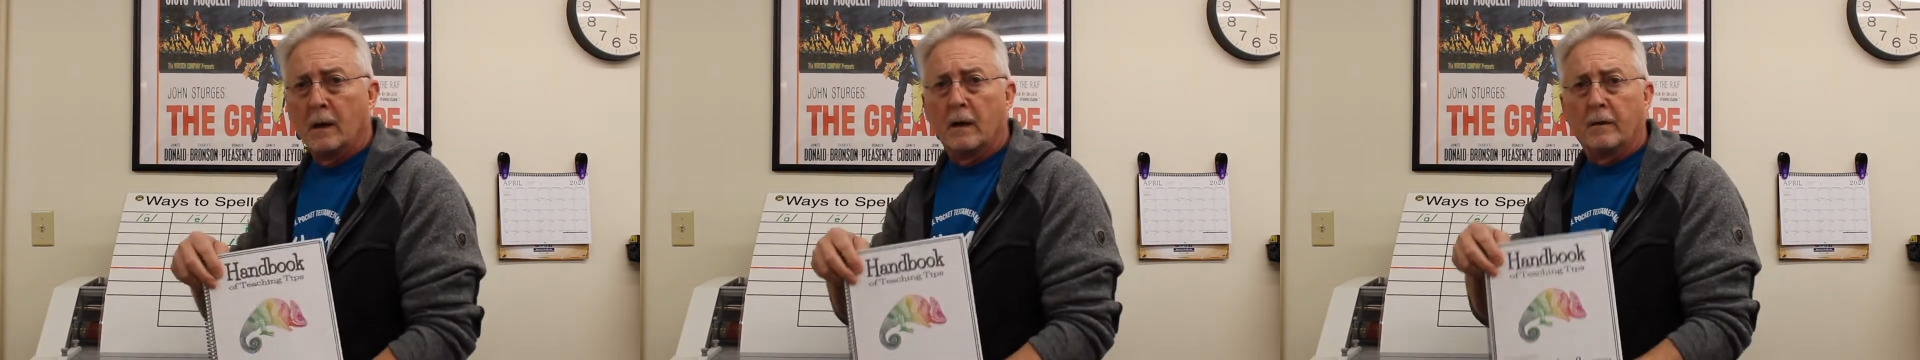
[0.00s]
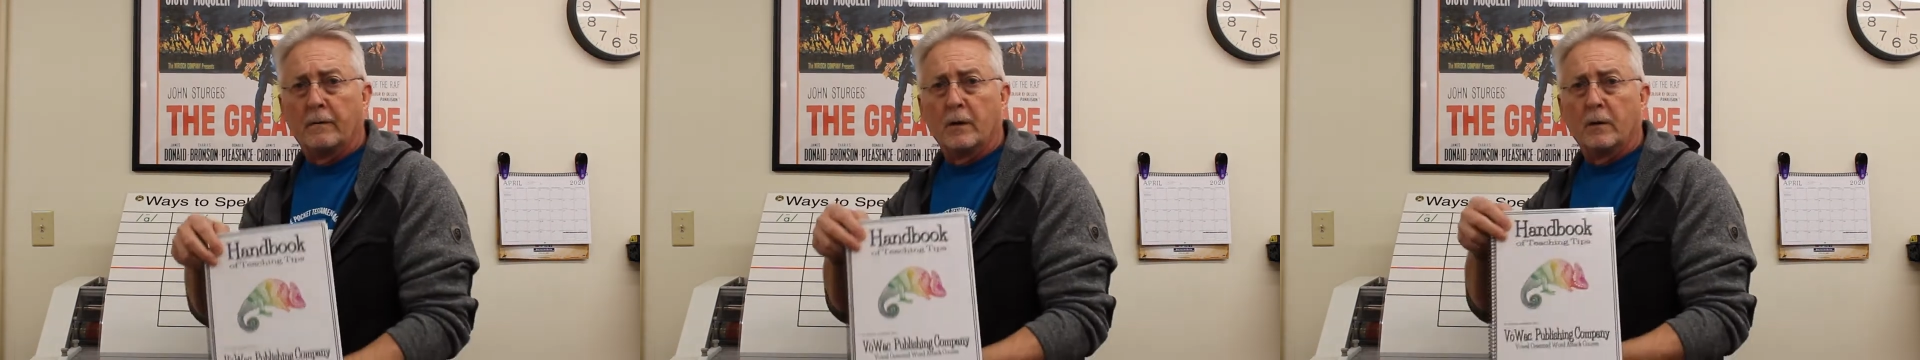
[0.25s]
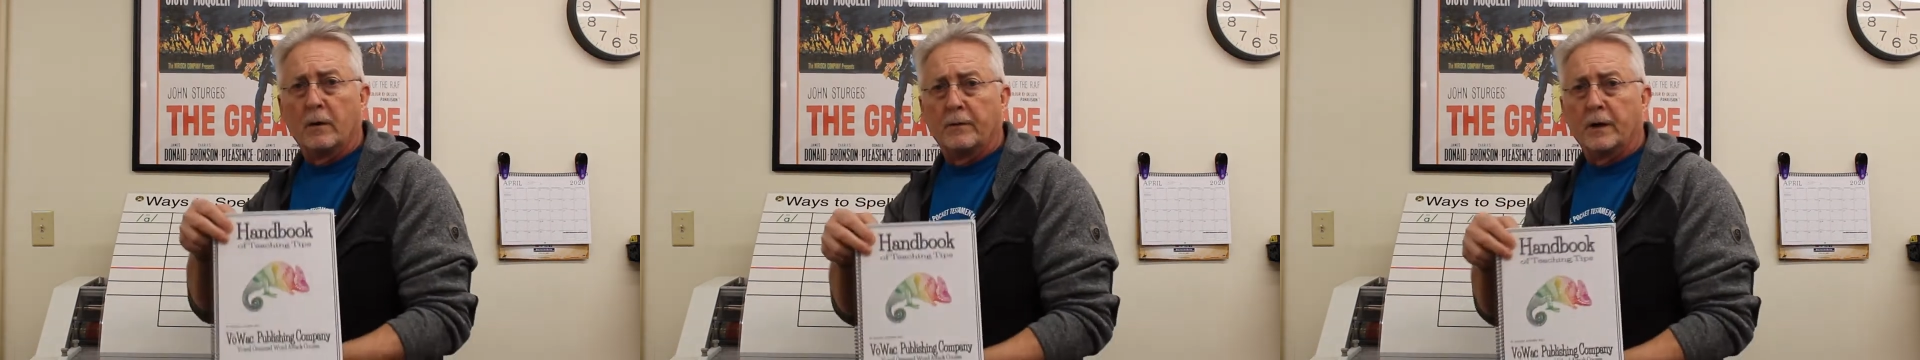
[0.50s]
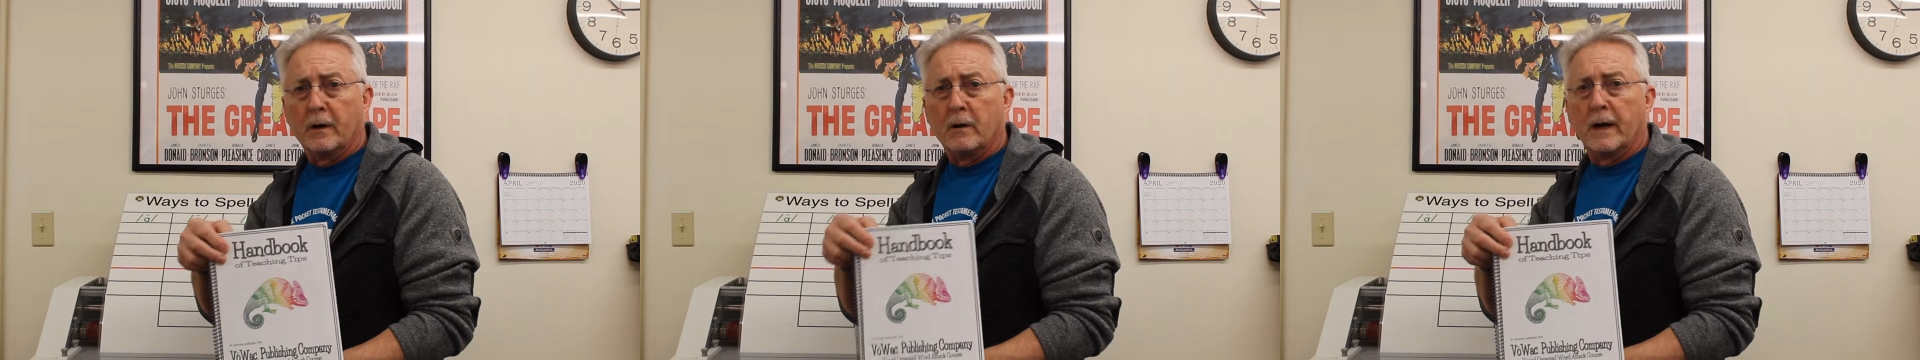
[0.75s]
if
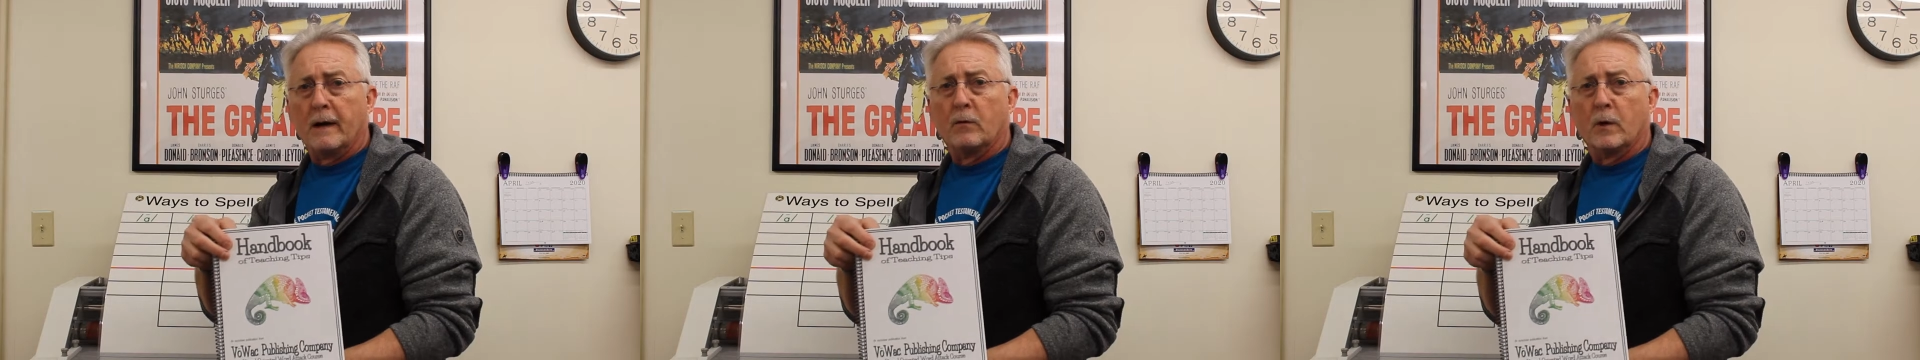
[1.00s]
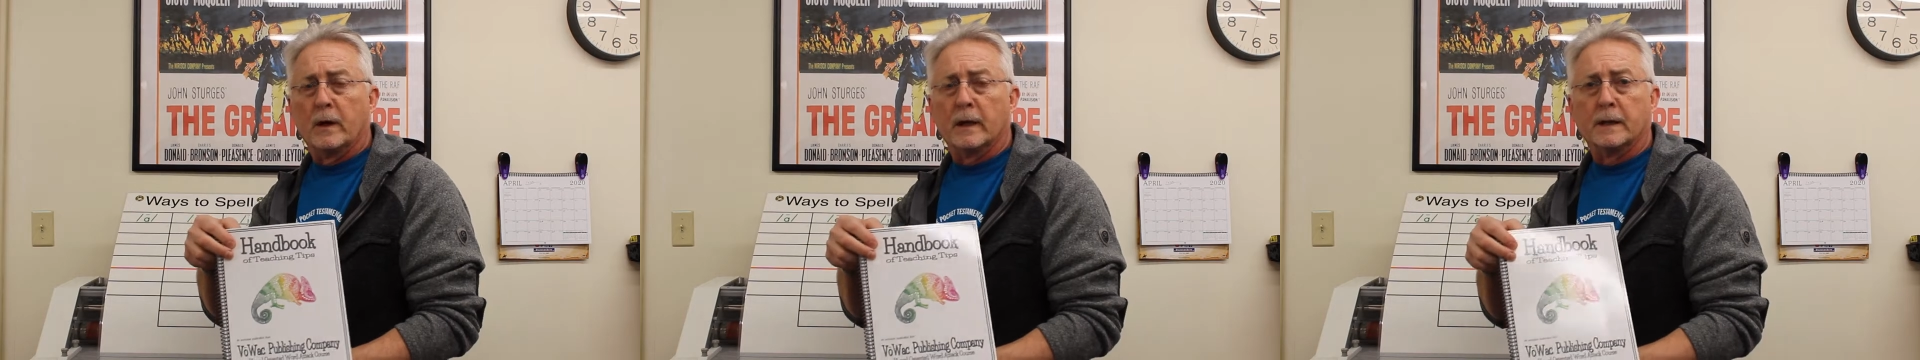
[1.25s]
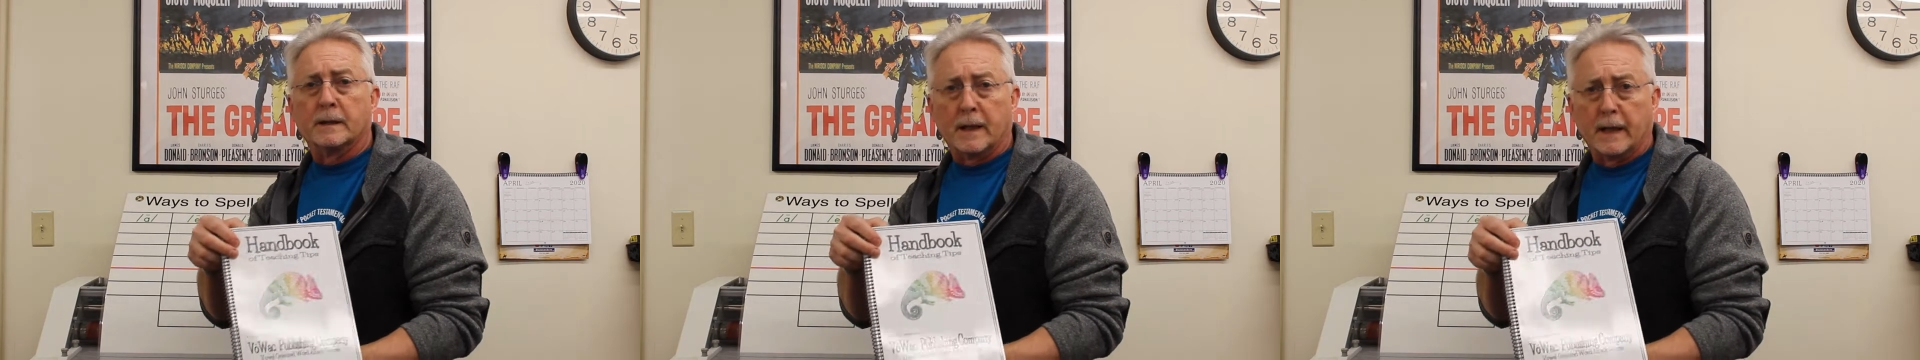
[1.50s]
you don't have one of these,